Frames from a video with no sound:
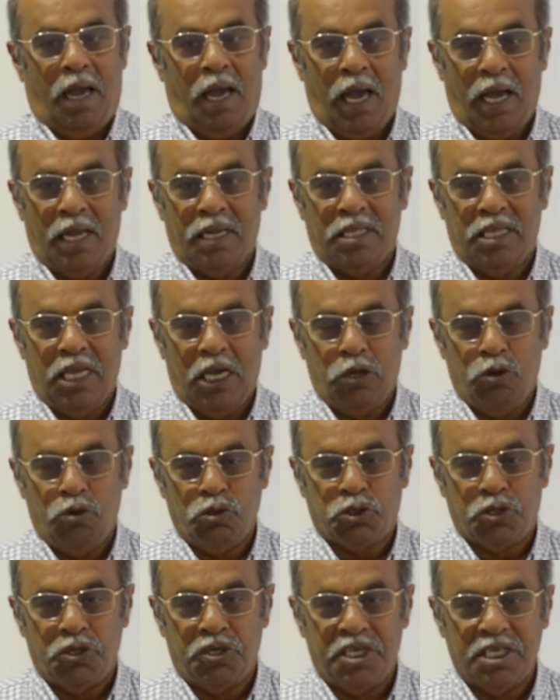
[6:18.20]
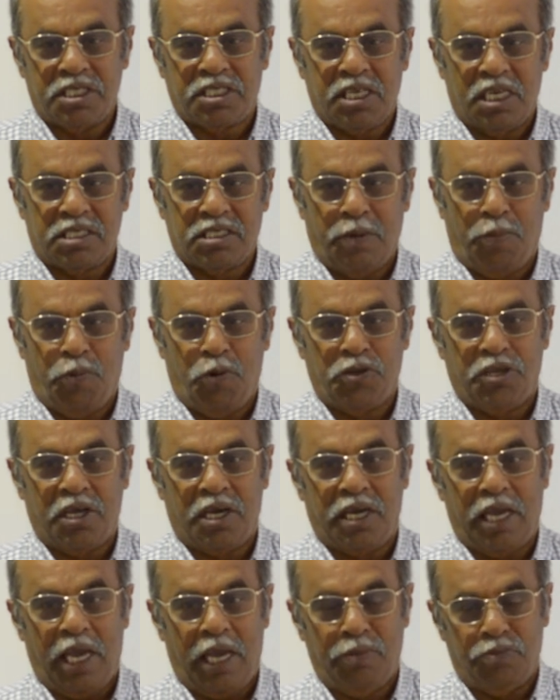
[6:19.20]
And they used to discuss about
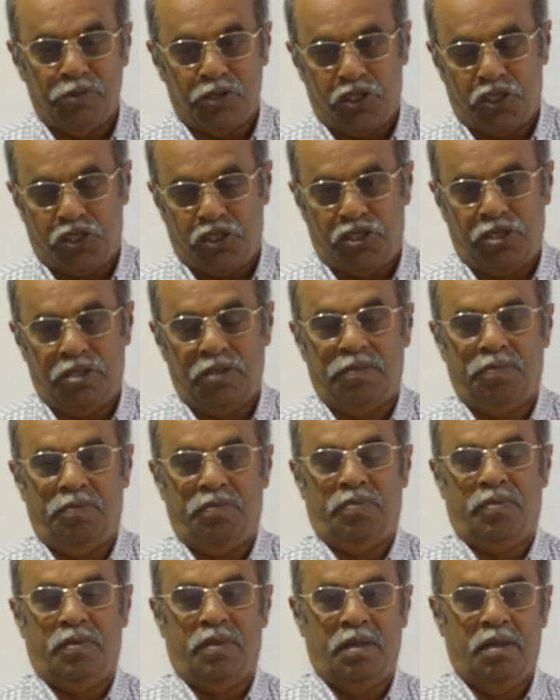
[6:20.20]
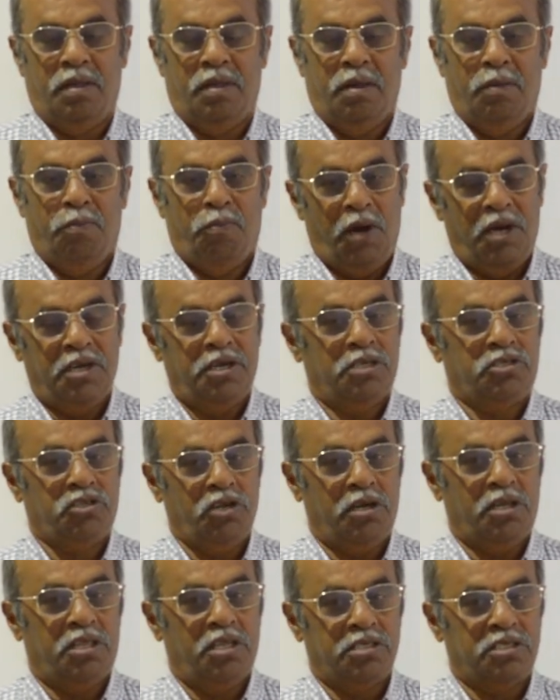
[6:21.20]
the games. My dear
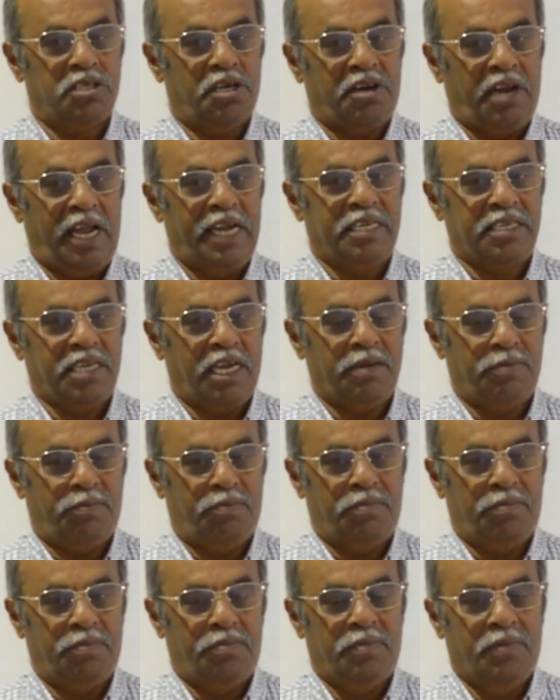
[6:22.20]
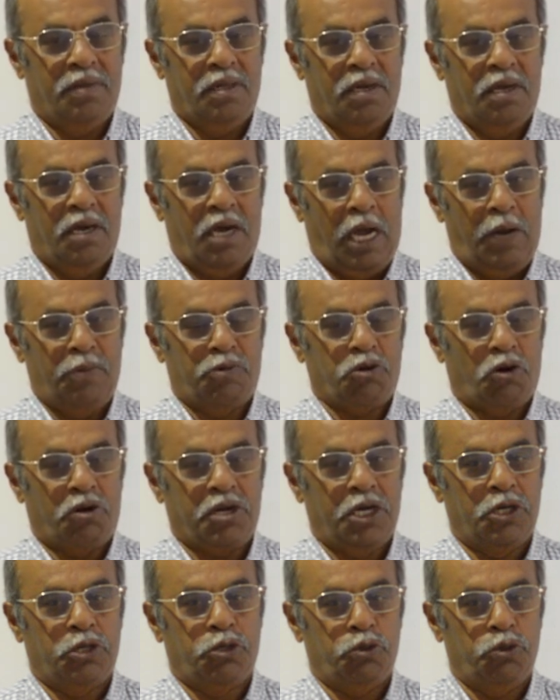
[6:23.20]
children, this is the right time. I am
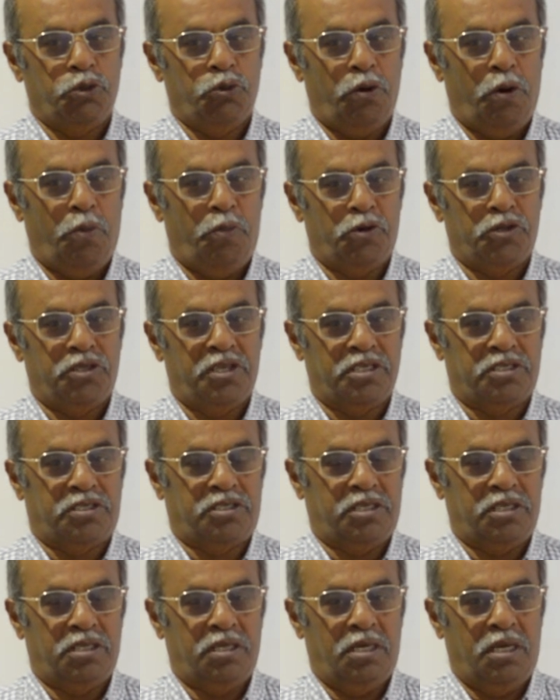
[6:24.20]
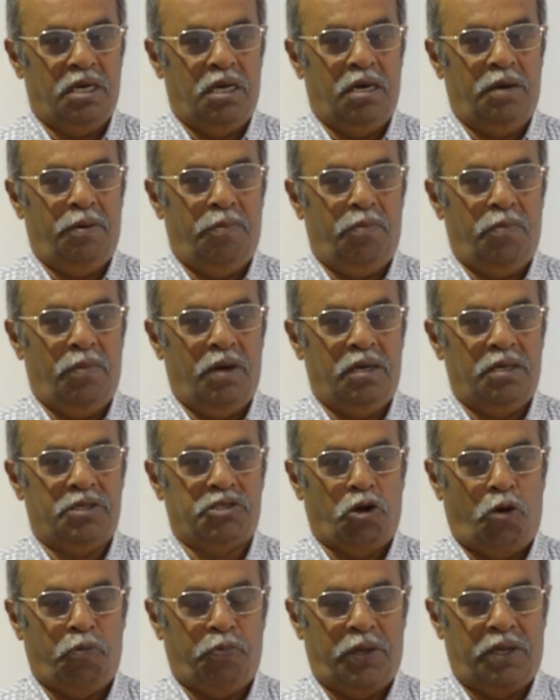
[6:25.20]
talking to you about this
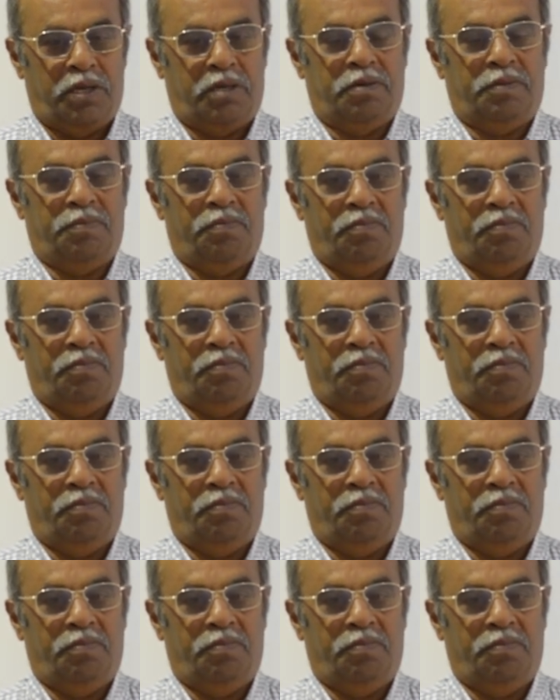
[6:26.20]
topic.